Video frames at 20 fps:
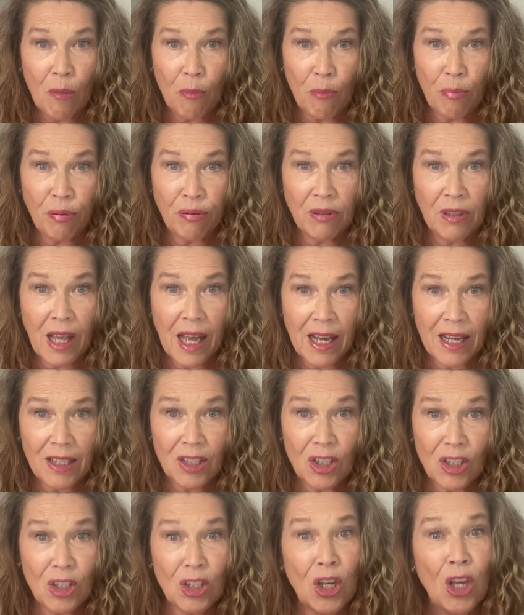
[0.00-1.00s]

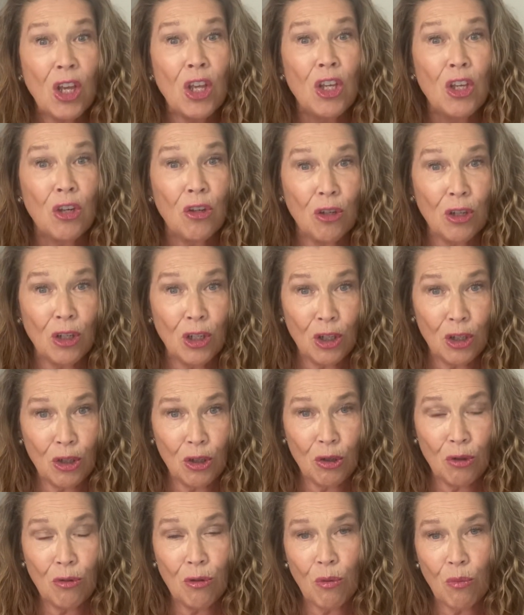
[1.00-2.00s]
plus you're gonna
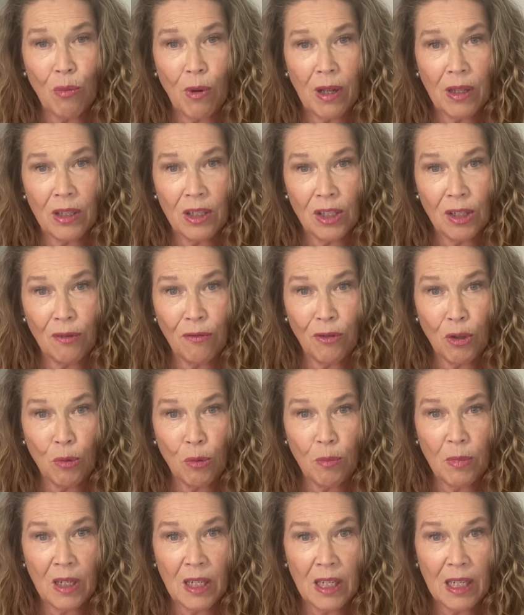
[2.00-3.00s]
do the relative
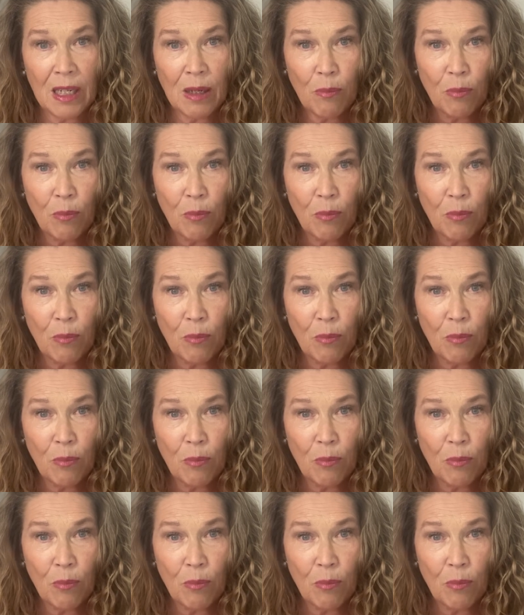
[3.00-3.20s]
humidity,